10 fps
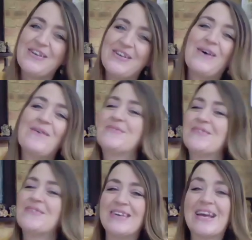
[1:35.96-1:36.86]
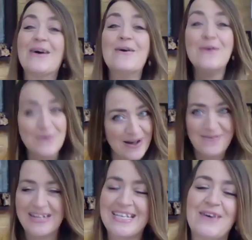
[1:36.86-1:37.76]
job doing it all by
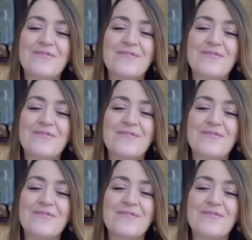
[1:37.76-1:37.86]
myself.